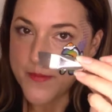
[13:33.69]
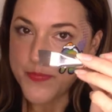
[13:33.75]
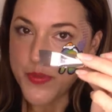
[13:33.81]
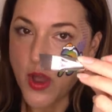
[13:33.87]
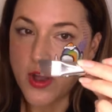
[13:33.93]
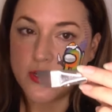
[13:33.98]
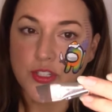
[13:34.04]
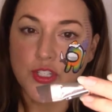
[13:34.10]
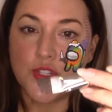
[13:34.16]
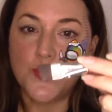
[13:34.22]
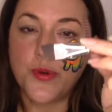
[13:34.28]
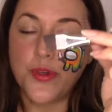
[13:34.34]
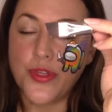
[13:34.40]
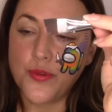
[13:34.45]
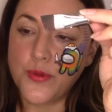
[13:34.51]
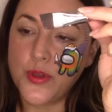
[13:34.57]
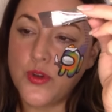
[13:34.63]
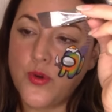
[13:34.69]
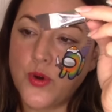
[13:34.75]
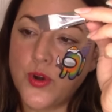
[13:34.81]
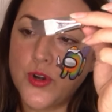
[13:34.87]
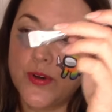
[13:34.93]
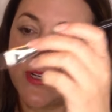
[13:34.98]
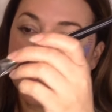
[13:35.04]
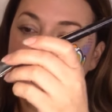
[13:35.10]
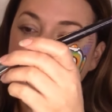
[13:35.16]
onto a three quarter
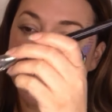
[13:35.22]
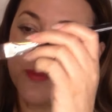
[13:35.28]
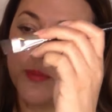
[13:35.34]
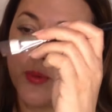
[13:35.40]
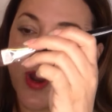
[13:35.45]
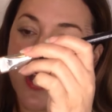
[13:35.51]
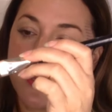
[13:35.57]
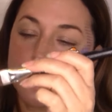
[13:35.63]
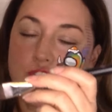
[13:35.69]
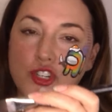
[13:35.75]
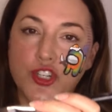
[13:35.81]
inch brush,